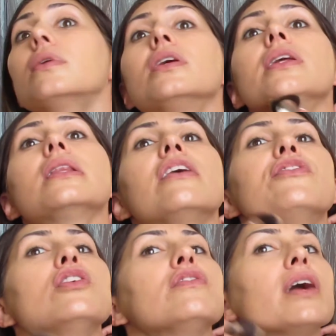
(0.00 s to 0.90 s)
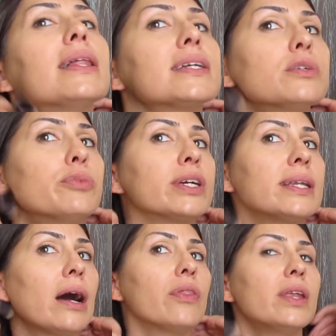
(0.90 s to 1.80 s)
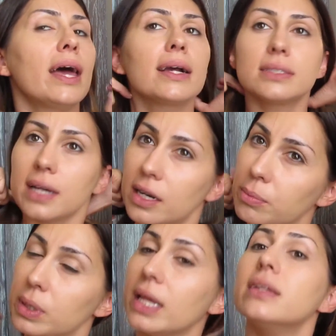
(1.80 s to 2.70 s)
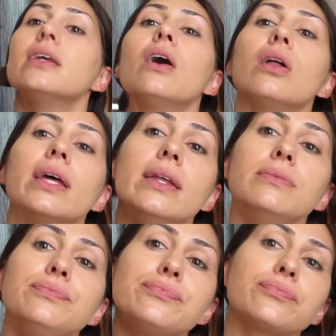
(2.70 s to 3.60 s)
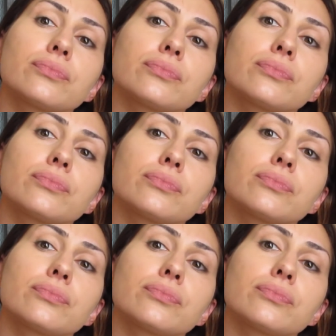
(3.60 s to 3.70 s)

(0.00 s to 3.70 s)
Any leftover, I like to bring down the neck to kind of blend it all in.